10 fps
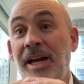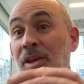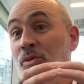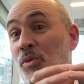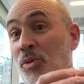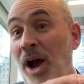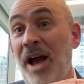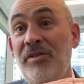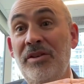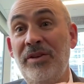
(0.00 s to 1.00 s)
through
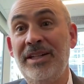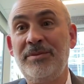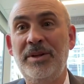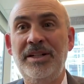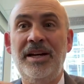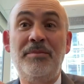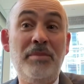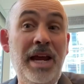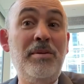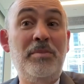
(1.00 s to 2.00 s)
private investment and
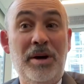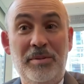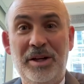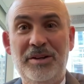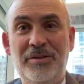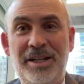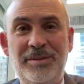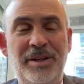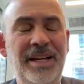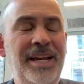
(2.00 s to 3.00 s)
maybe public investment.